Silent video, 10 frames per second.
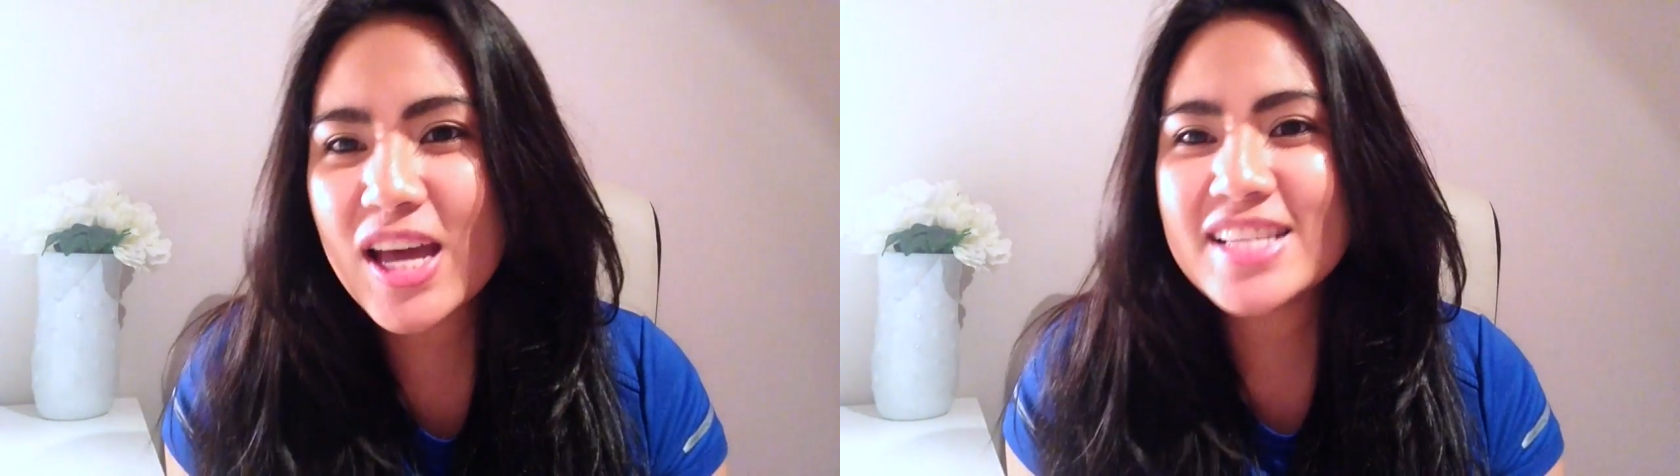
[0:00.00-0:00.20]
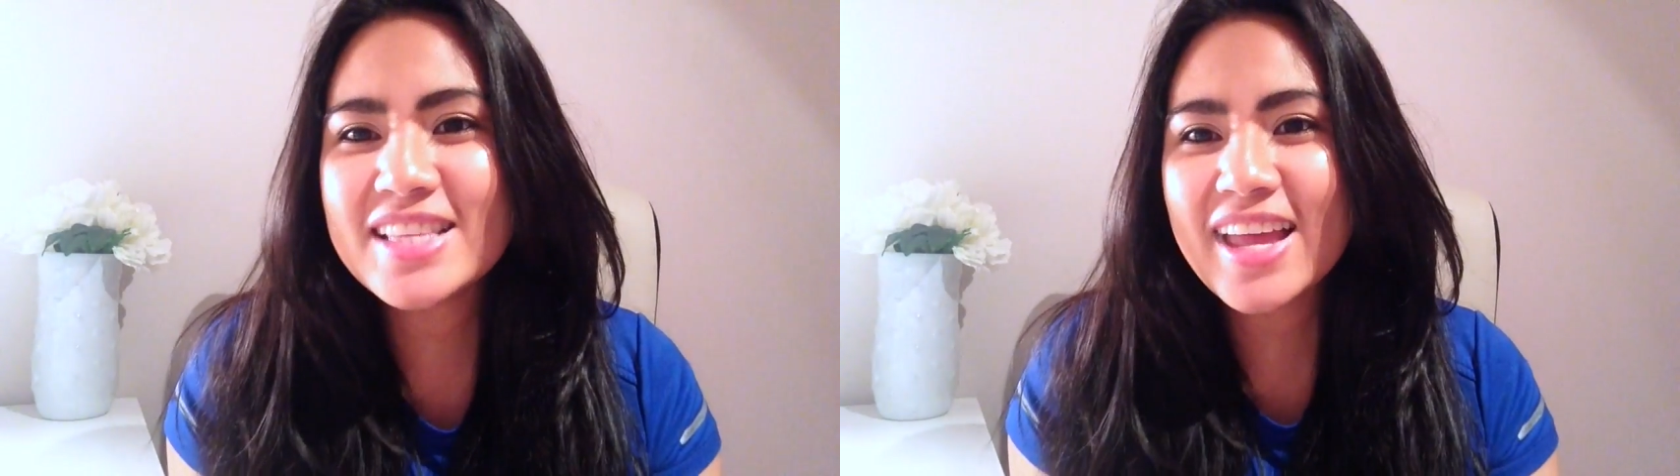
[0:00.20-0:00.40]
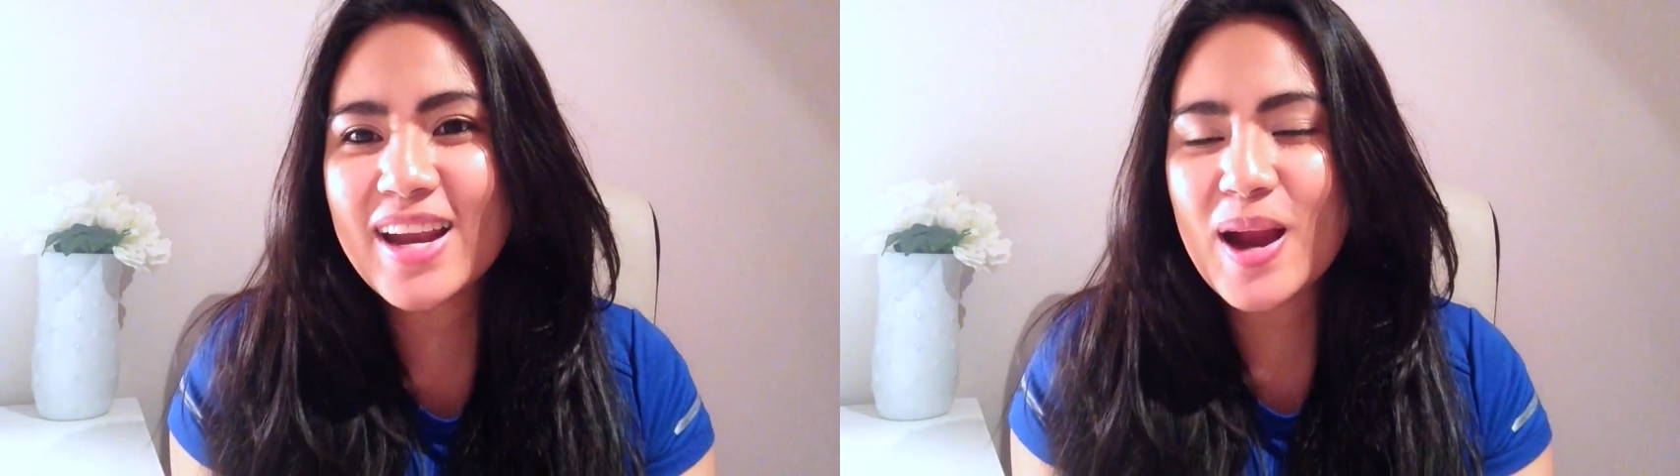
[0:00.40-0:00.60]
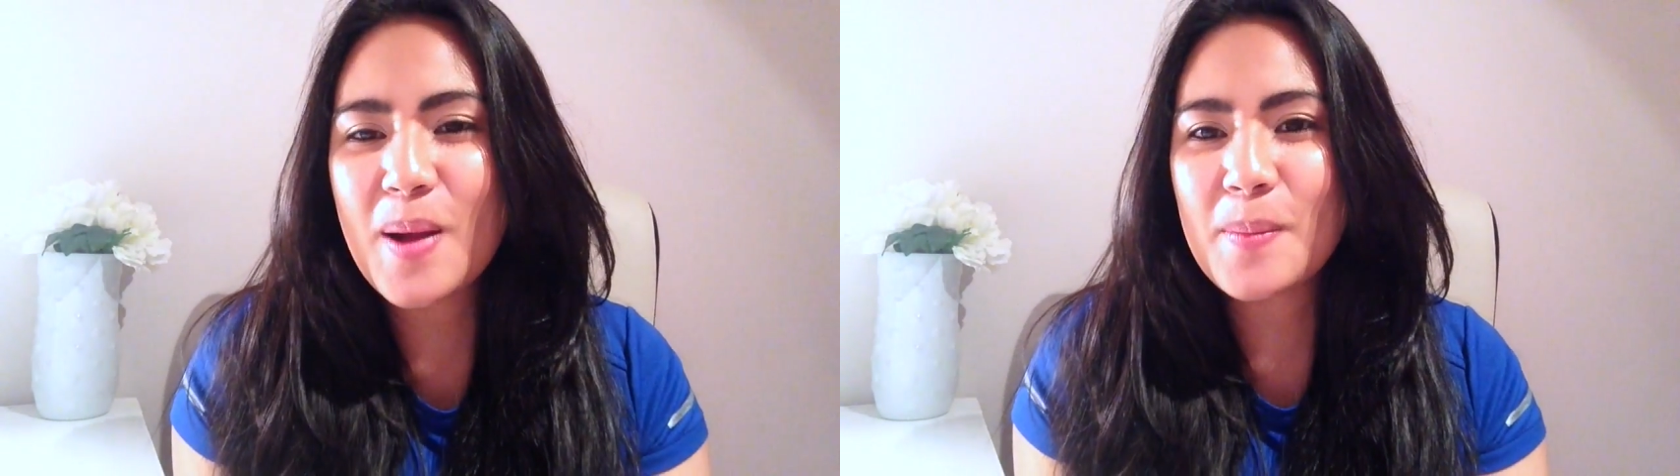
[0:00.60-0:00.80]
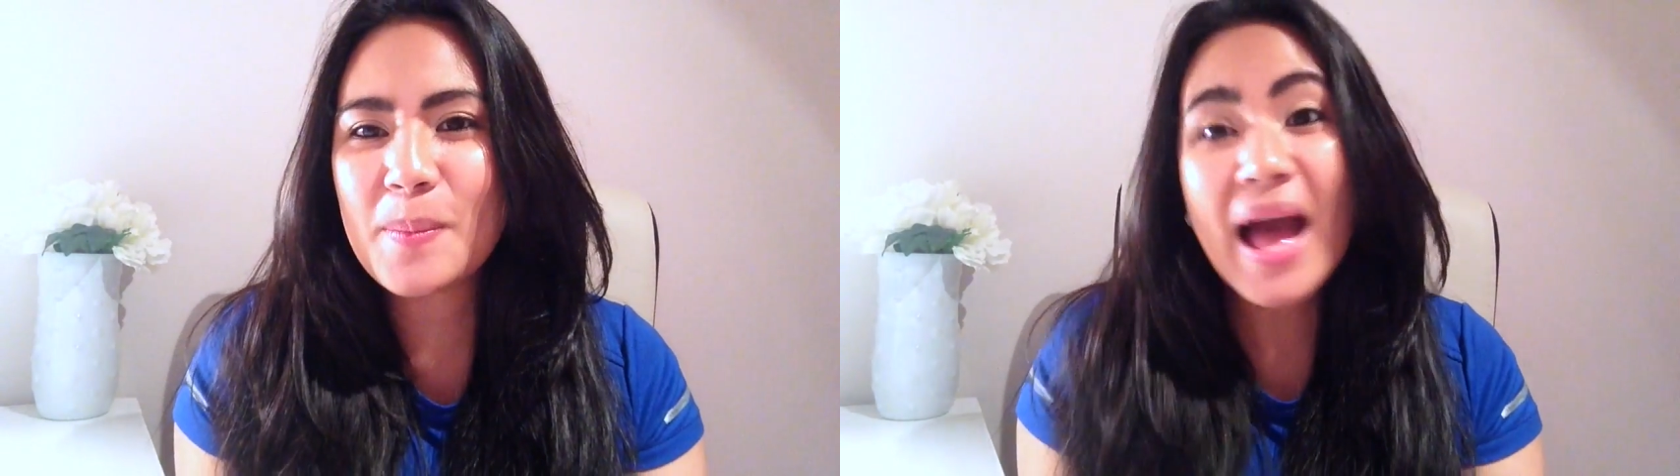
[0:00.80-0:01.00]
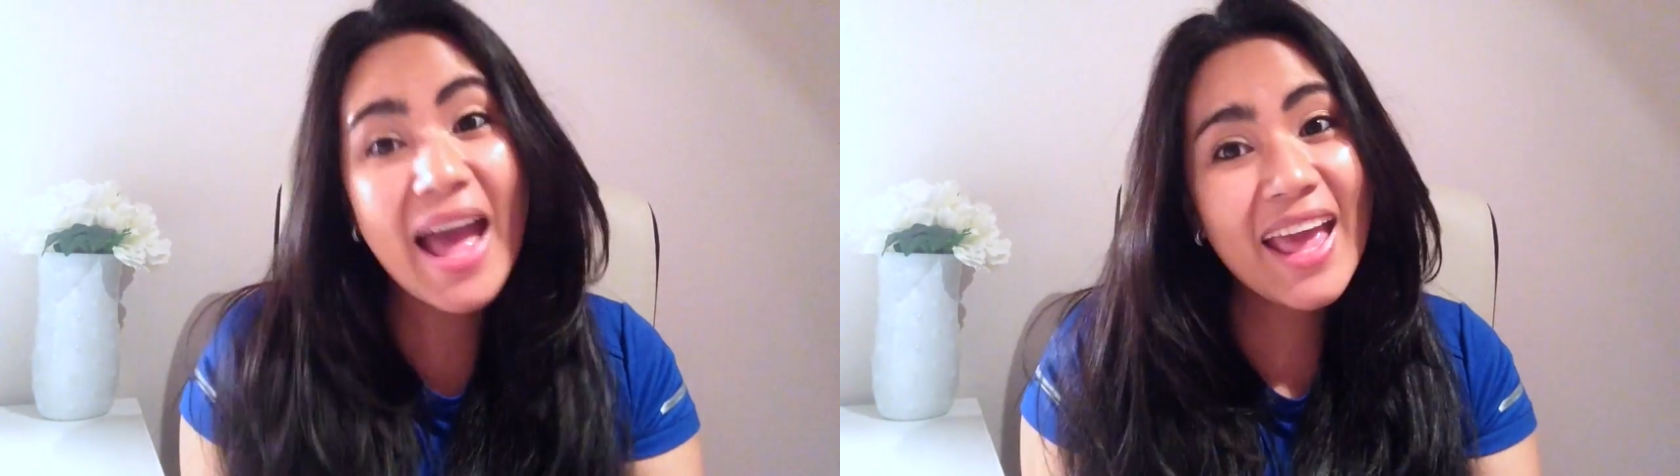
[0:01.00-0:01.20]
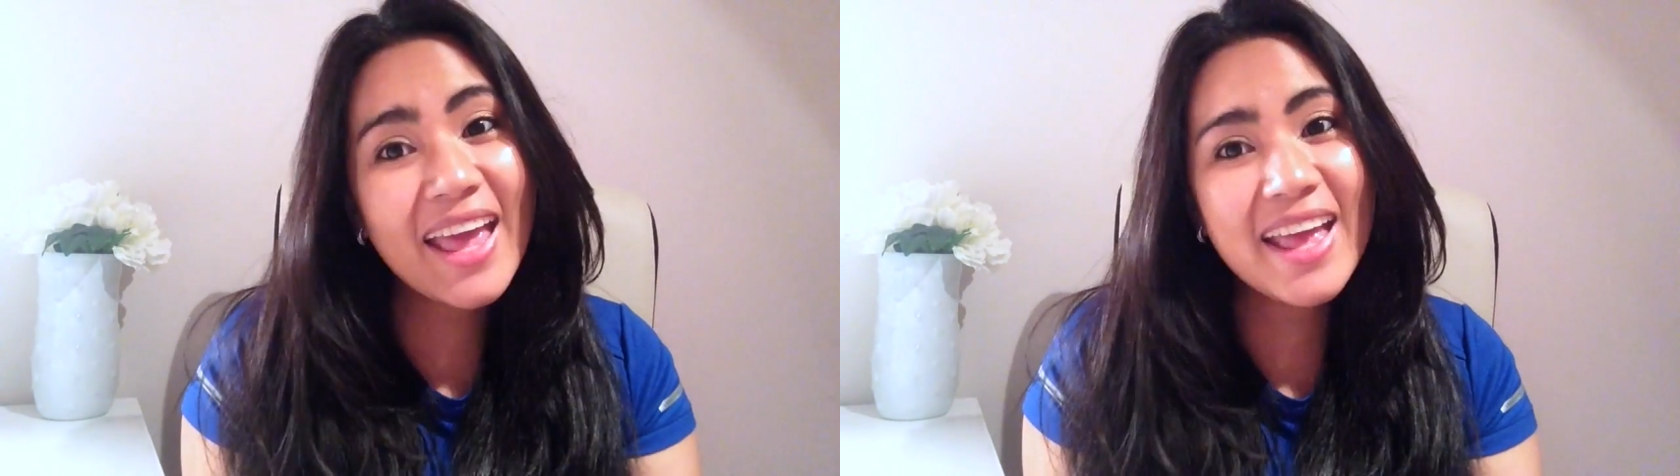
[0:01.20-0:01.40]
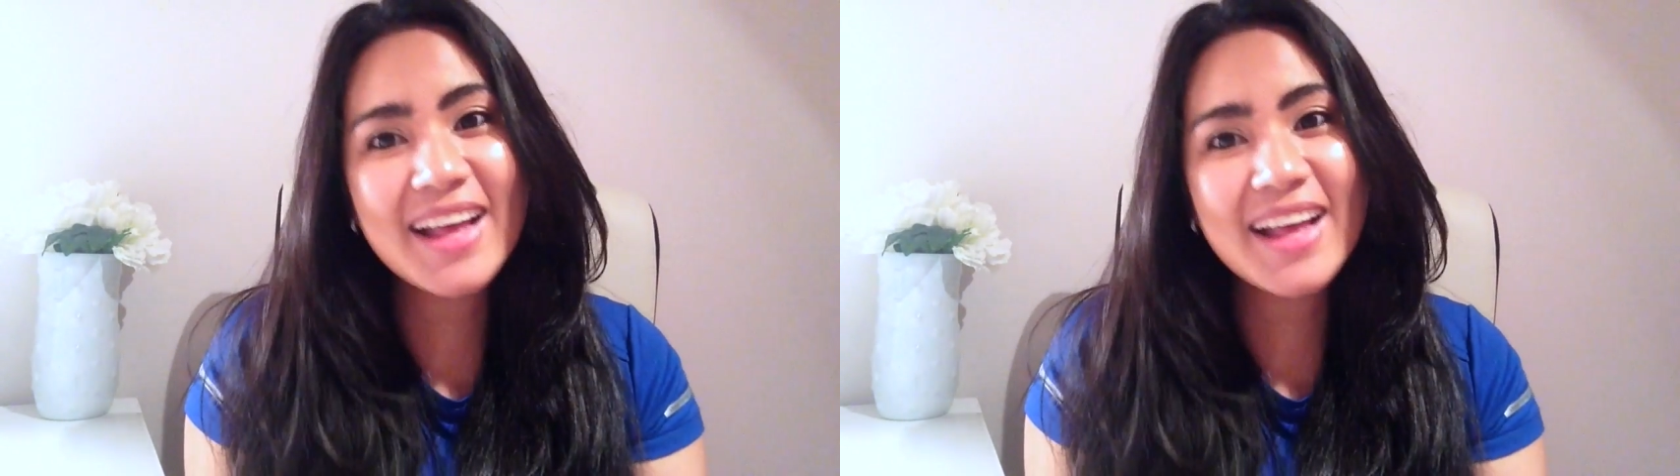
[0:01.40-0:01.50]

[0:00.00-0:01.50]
guys later. Bye!